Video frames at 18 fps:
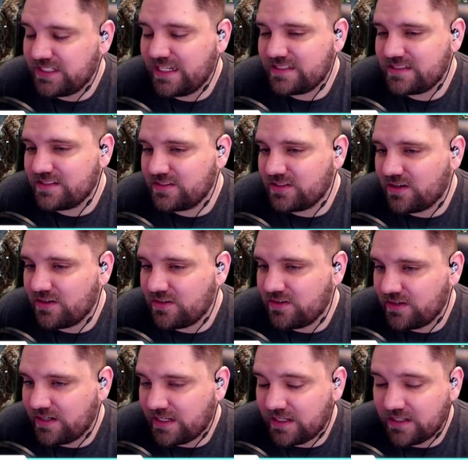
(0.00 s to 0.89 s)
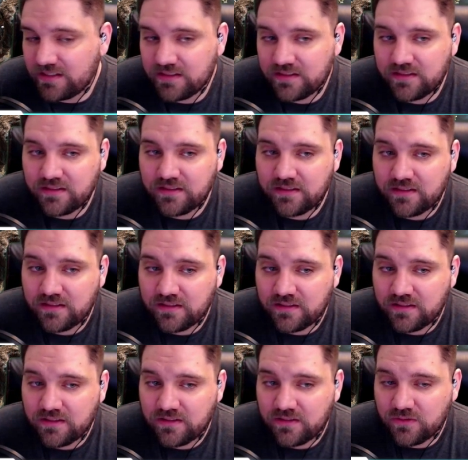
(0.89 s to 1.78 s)
Chances are you're not.
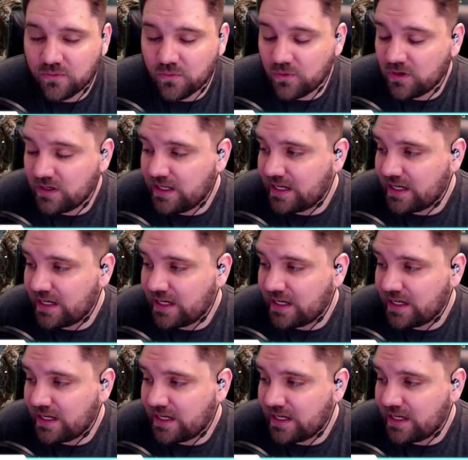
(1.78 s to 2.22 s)
We're